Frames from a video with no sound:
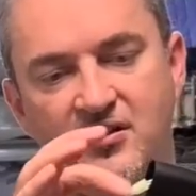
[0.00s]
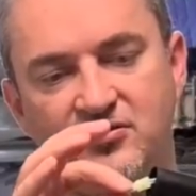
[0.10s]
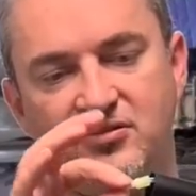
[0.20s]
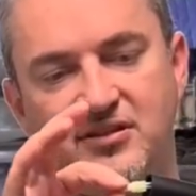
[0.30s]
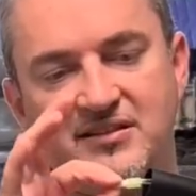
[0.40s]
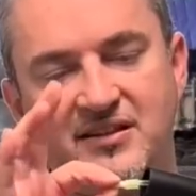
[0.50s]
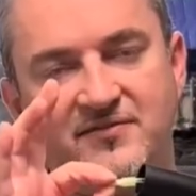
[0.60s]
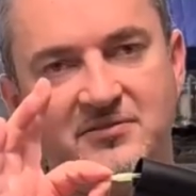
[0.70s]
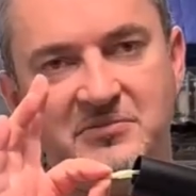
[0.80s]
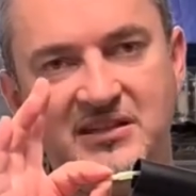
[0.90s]
So it does
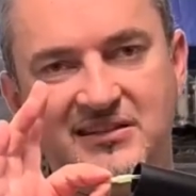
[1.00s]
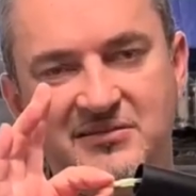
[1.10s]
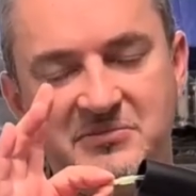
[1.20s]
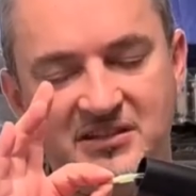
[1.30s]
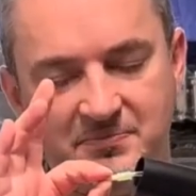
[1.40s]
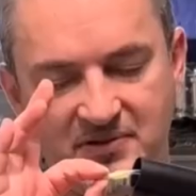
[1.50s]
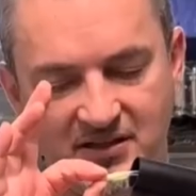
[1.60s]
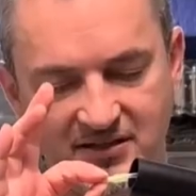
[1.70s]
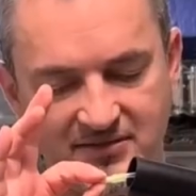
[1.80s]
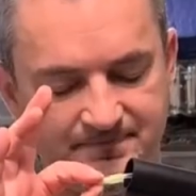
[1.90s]
have the mini Tamiya
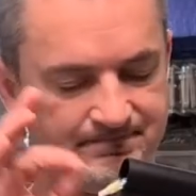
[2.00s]
plug.